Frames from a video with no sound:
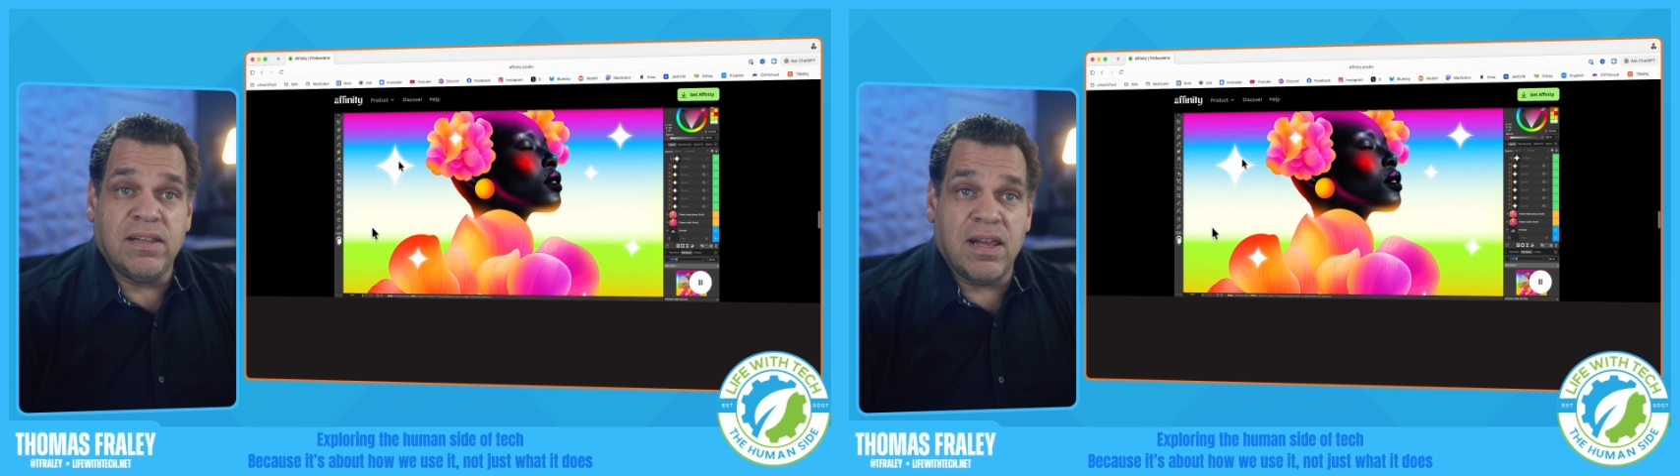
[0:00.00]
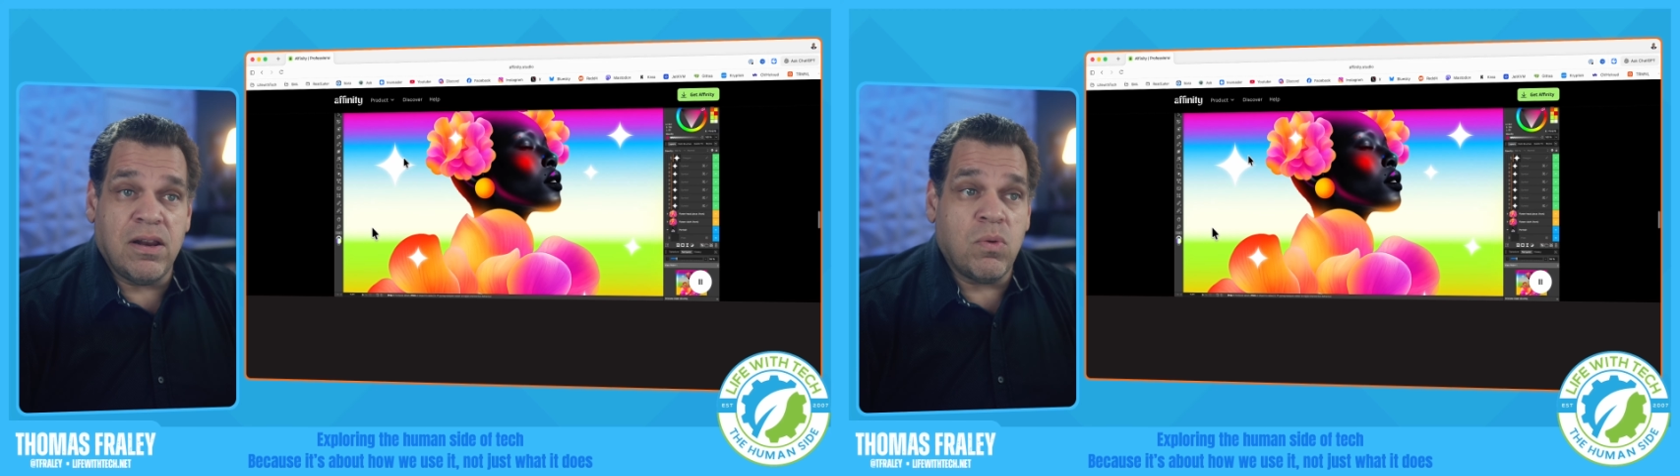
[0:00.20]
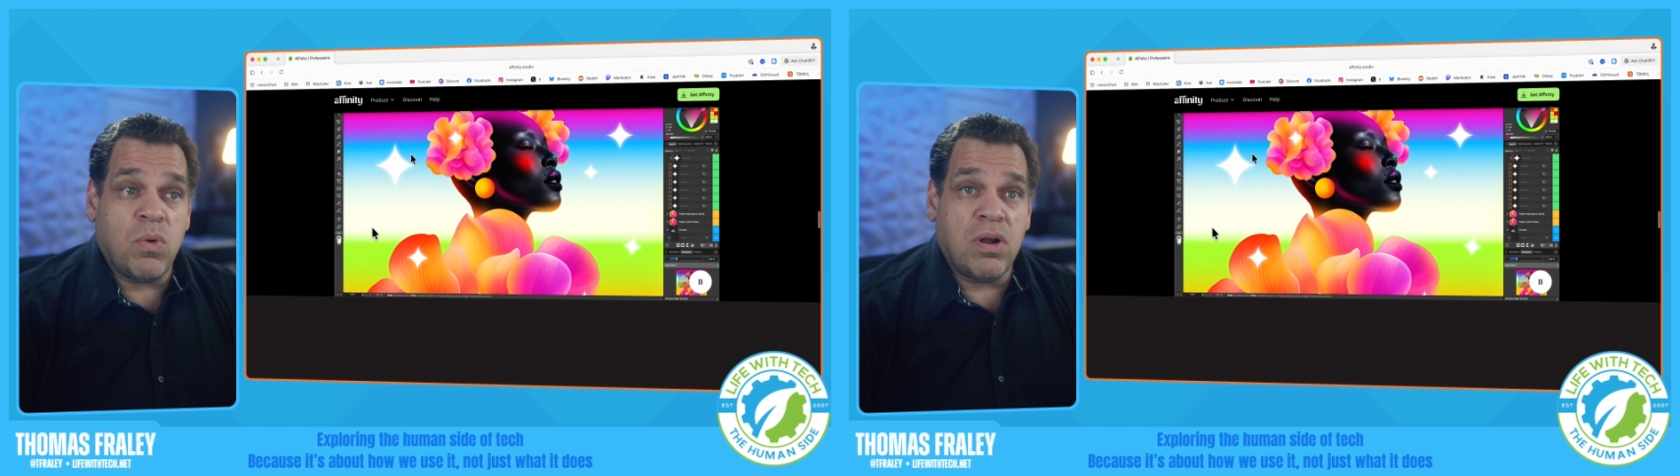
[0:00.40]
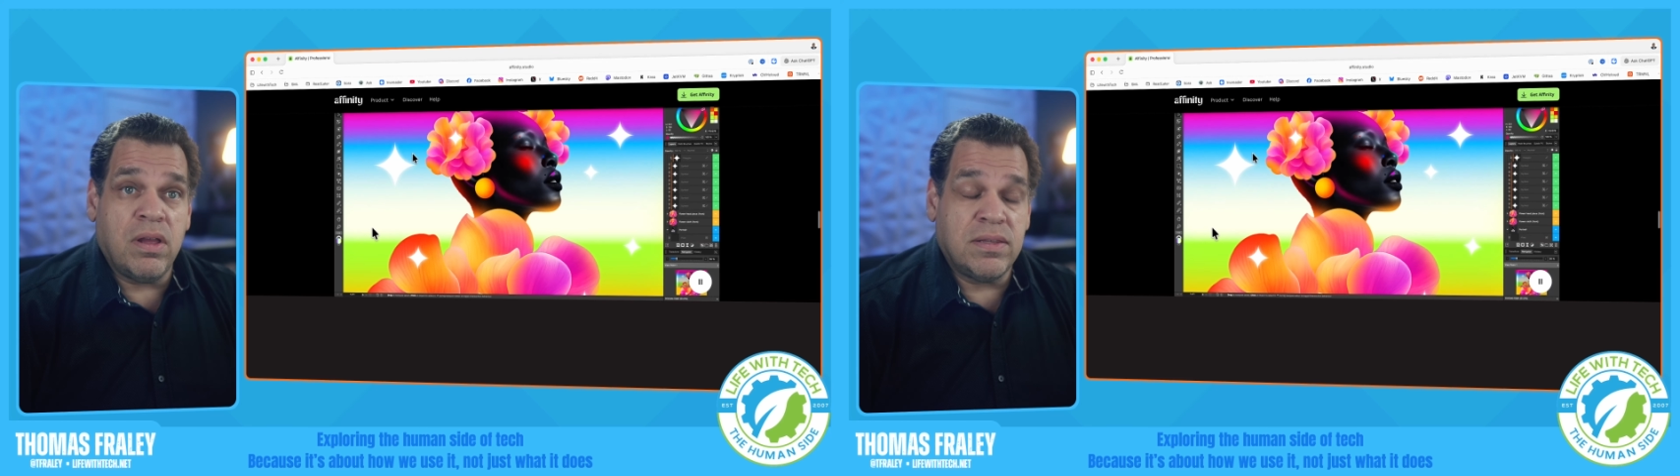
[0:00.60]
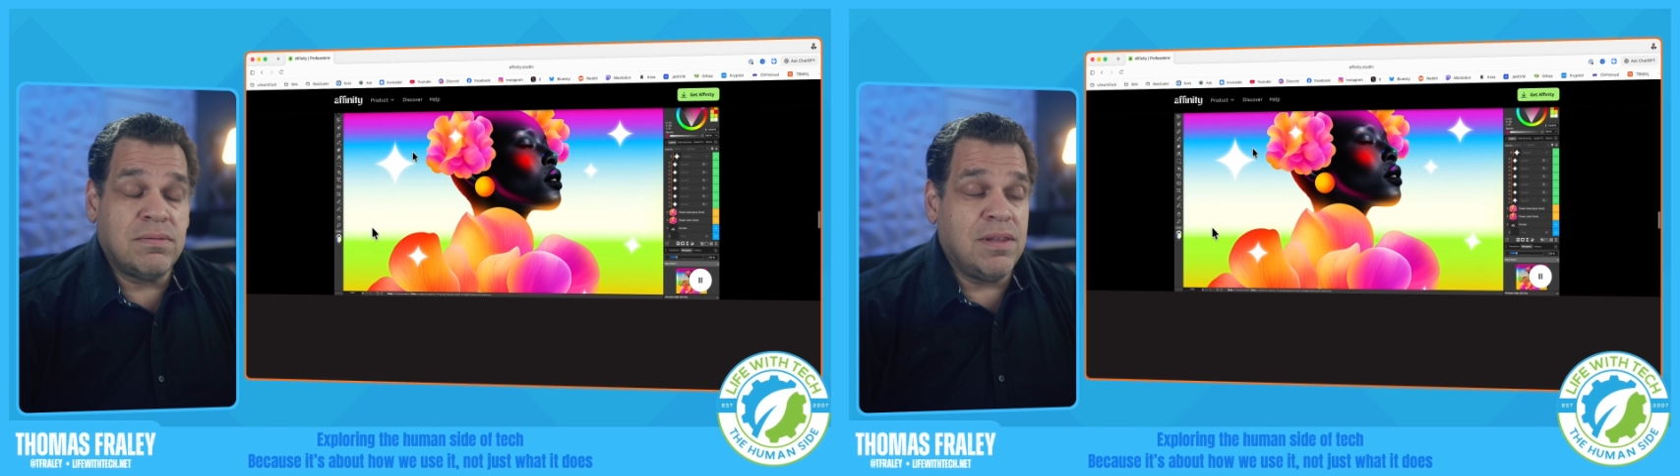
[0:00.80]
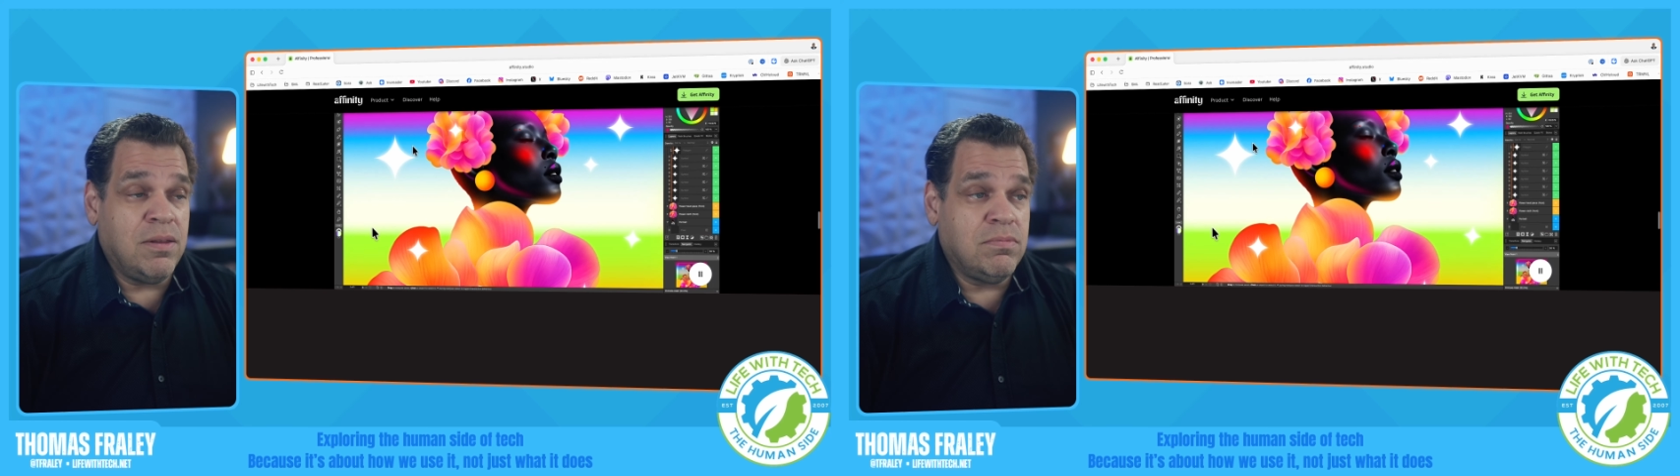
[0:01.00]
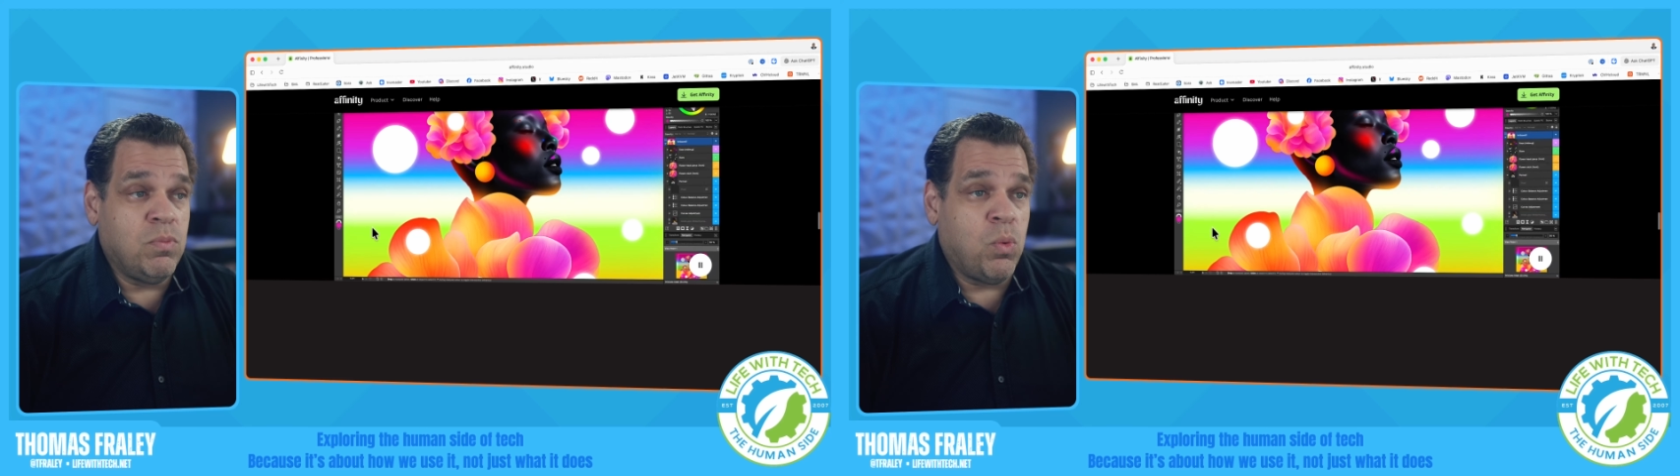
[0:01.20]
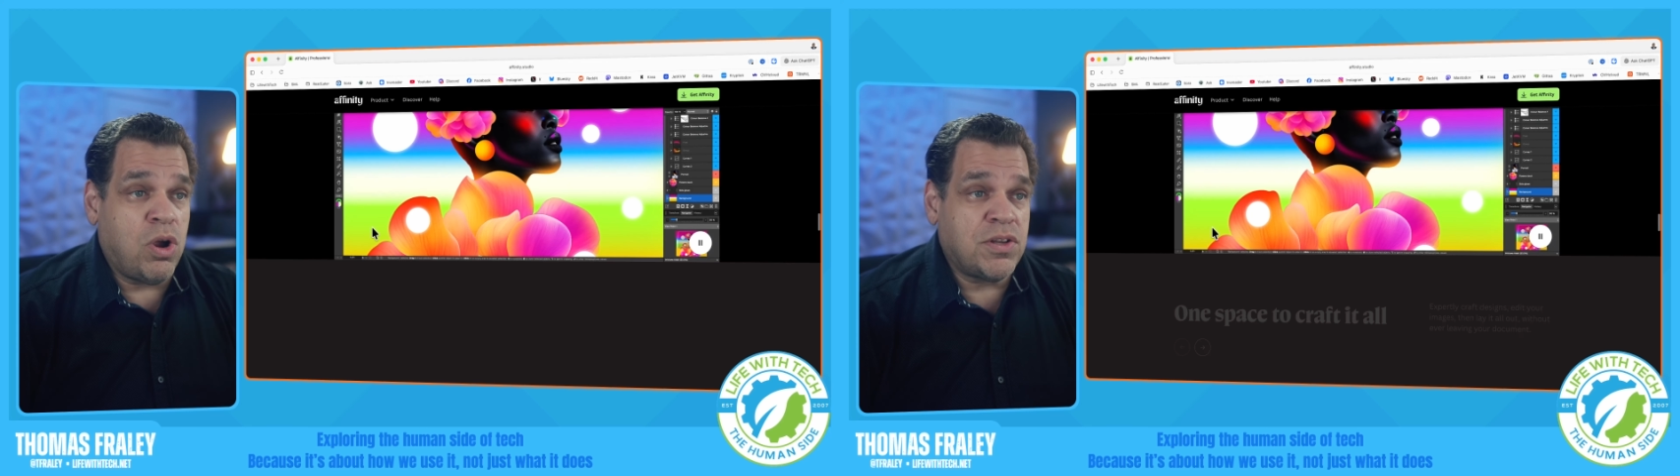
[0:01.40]
and it
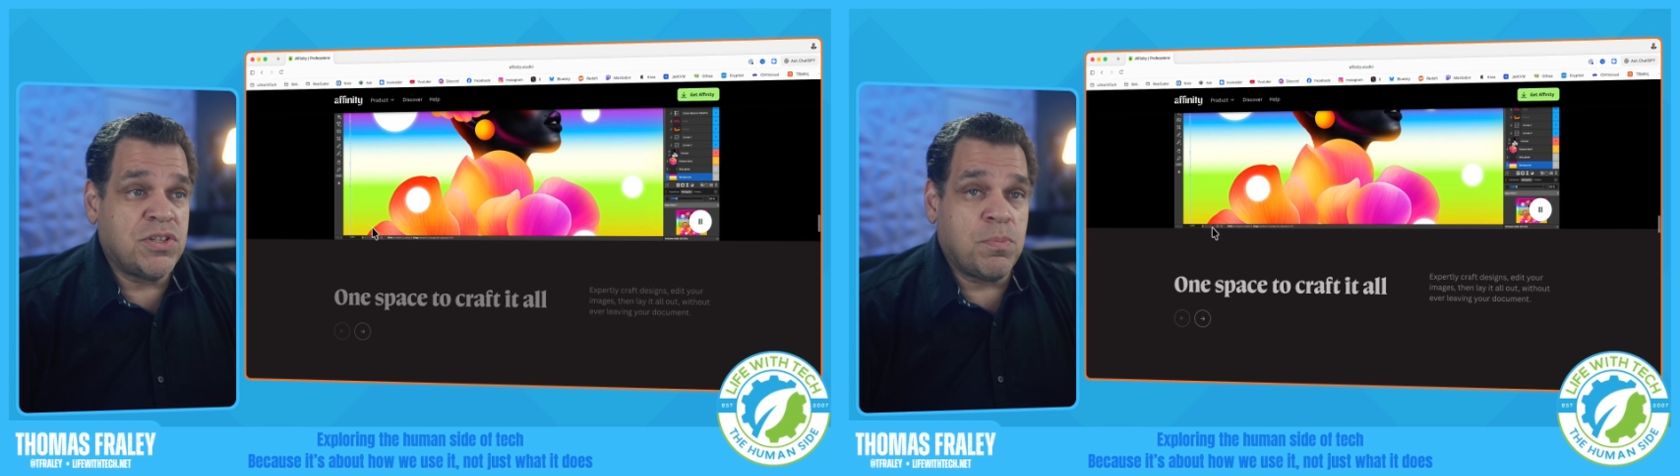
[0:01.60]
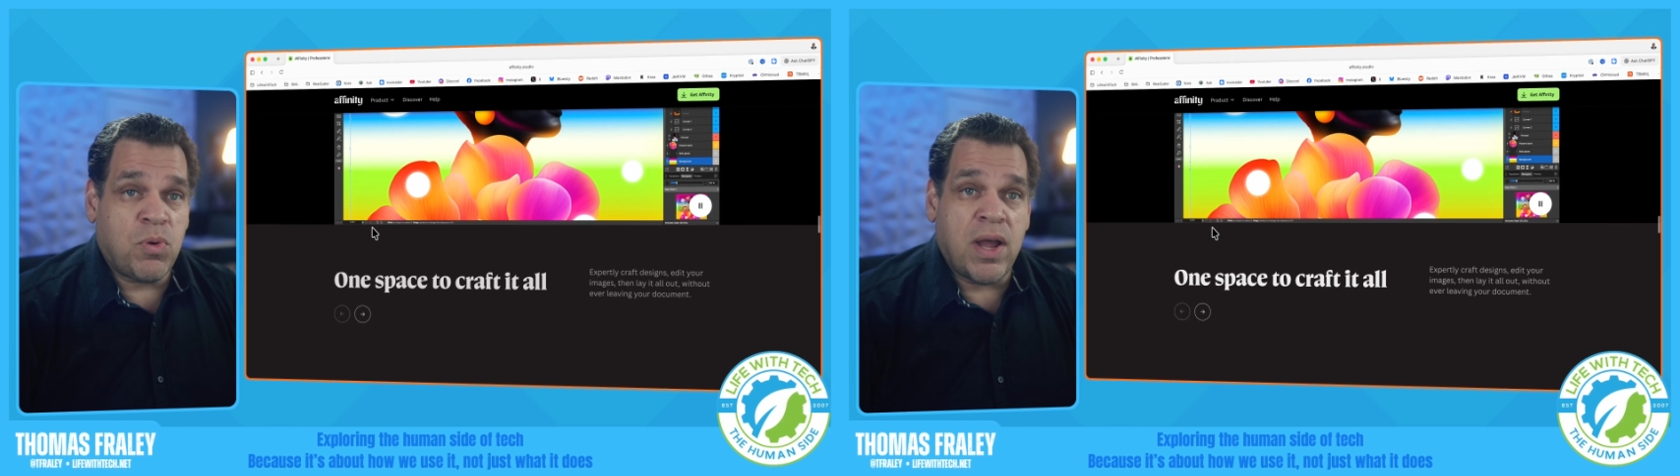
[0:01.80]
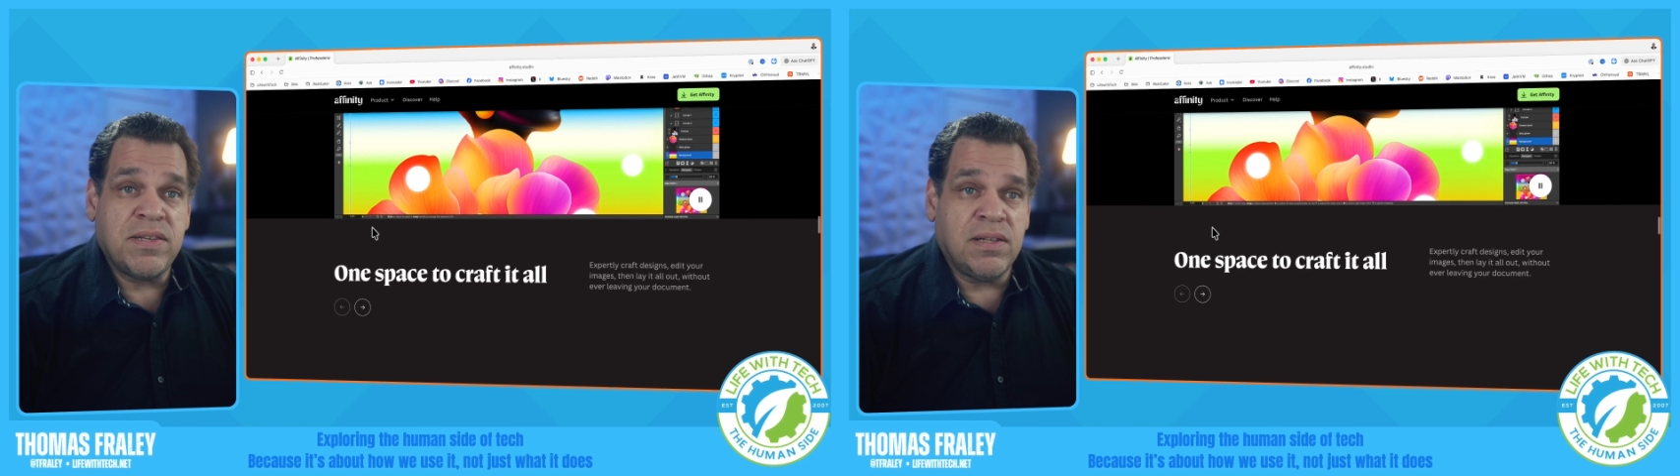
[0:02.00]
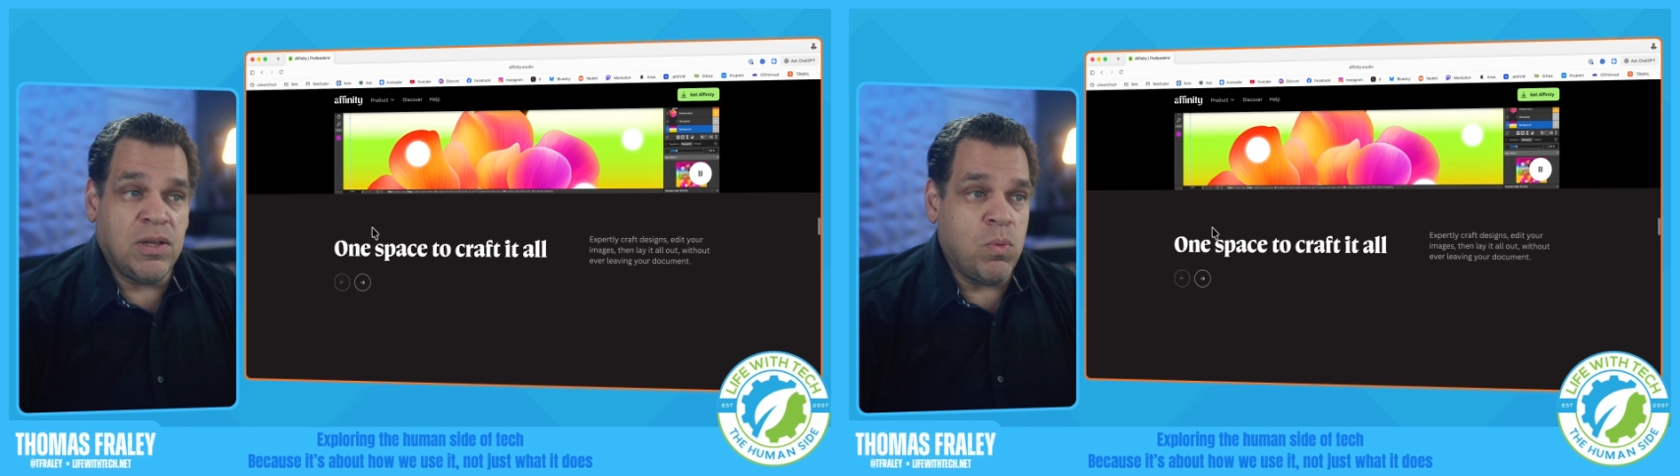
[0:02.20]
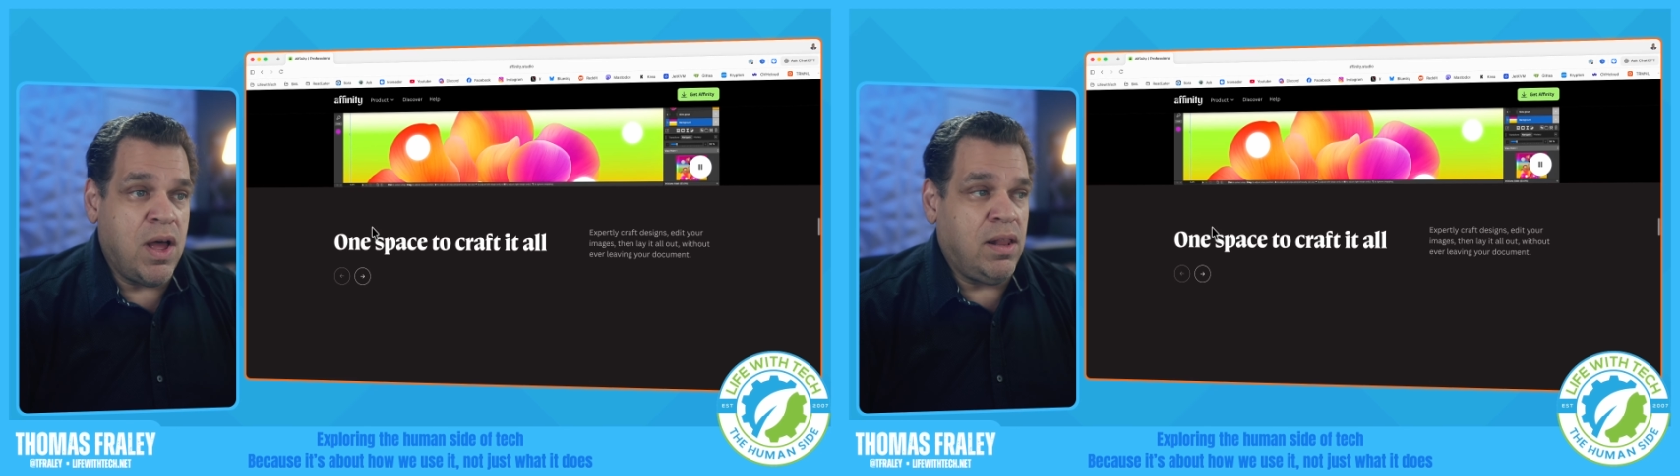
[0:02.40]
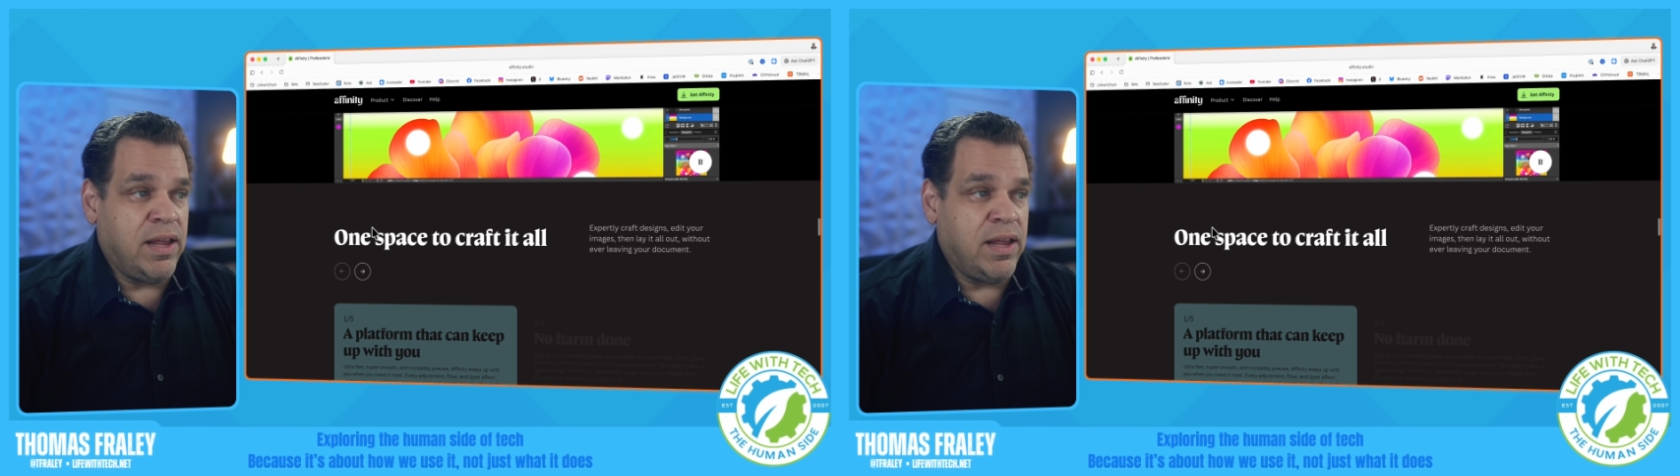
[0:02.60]
works surprisingly well.